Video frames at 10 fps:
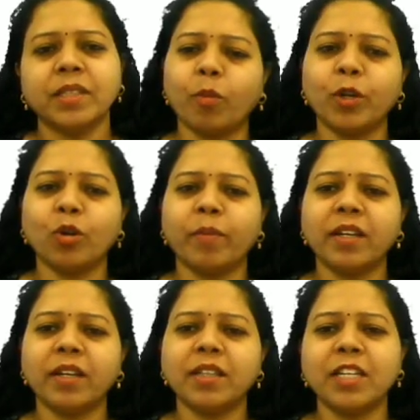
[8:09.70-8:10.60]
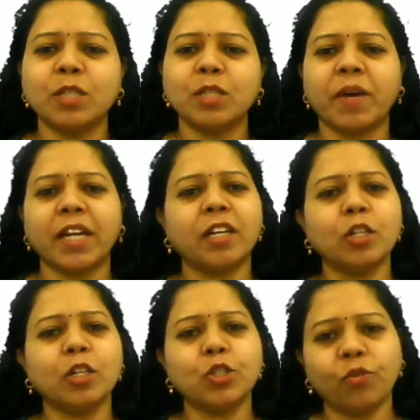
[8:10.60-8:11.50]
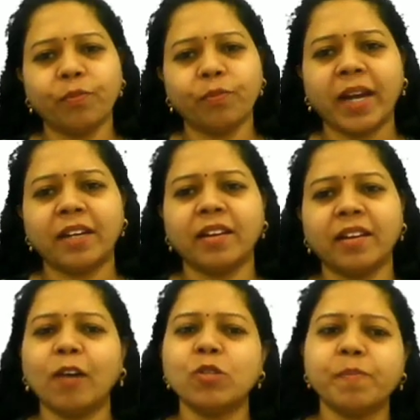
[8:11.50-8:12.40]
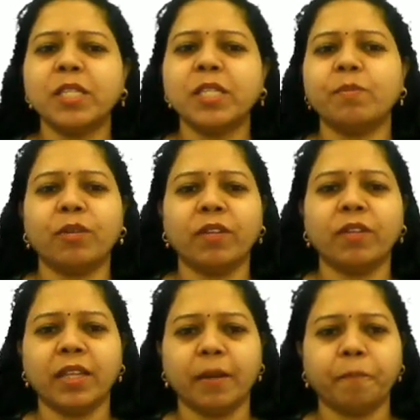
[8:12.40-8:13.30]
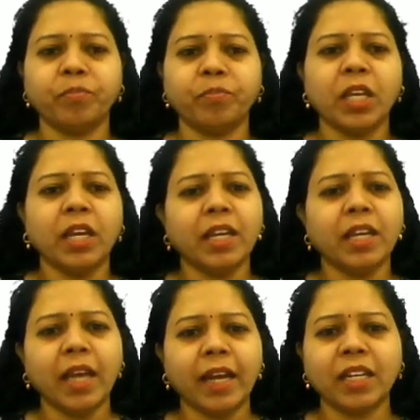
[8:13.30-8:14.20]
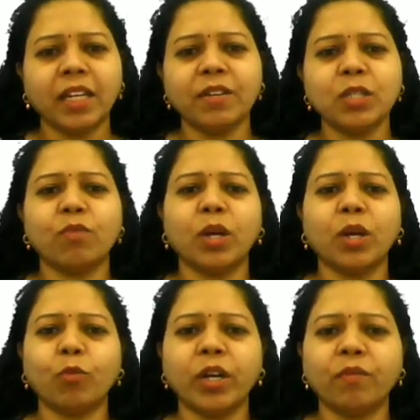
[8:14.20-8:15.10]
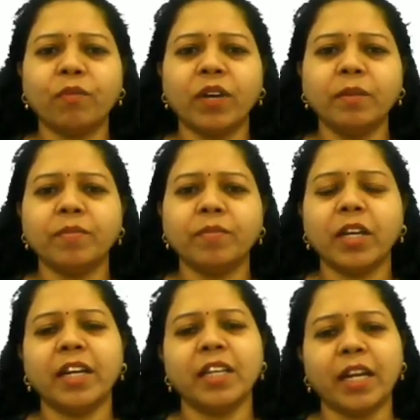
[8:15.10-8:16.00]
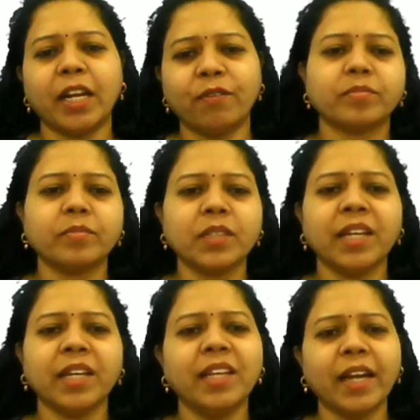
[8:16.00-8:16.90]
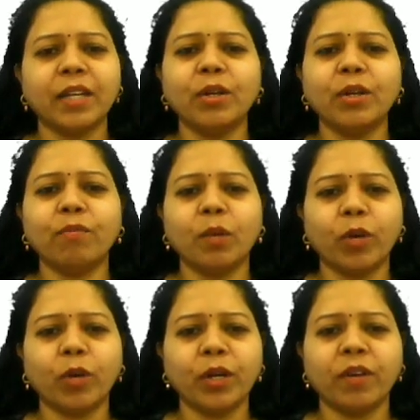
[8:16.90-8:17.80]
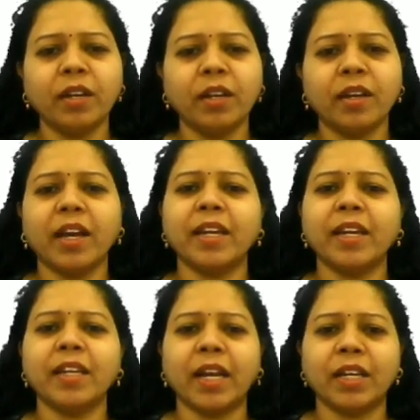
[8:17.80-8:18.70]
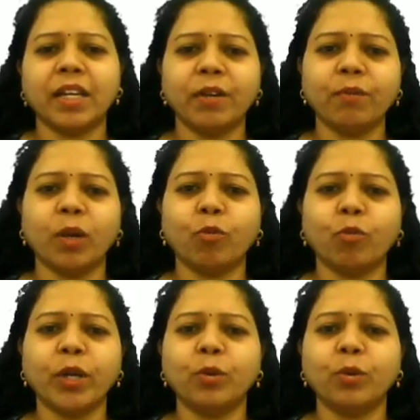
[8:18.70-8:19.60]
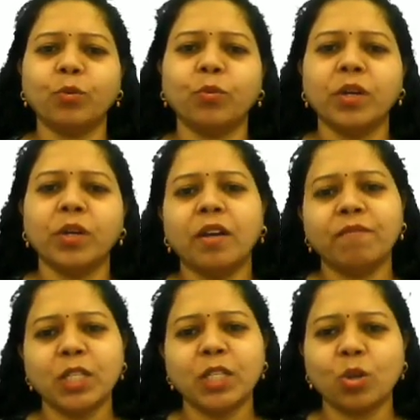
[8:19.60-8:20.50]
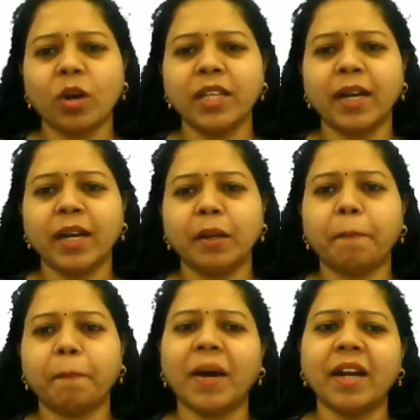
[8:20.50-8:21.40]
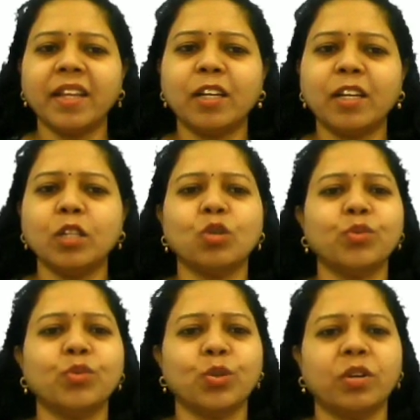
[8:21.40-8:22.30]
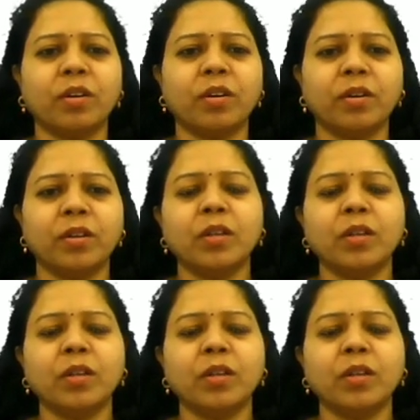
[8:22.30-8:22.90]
Property of matter, that is particles of matter have space between them. In activities 1.1 and in activity 1.1 and in activity 1.2, we saw that particles of sugar,